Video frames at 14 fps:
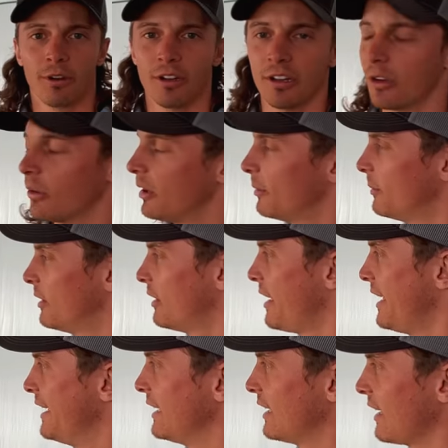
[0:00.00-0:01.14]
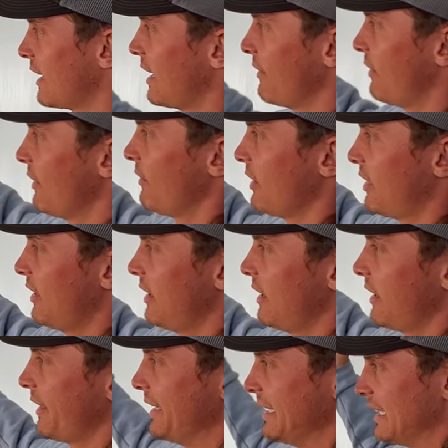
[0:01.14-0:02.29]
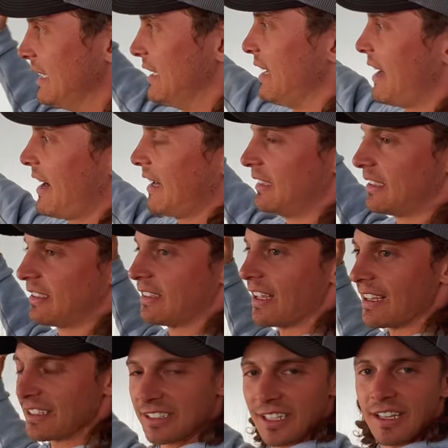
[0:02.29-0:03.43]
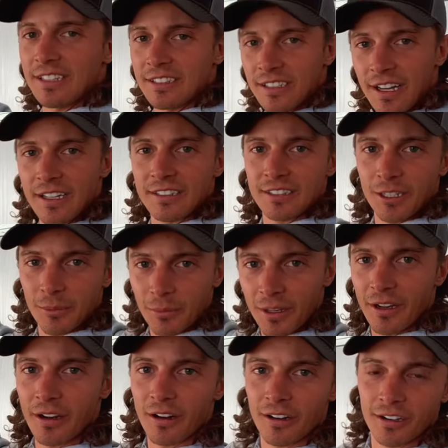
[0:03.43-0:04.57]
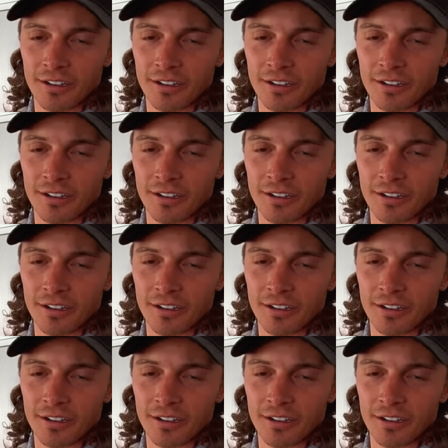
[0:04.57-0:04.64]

equipment, kind of have everything nice. That stays nice up there,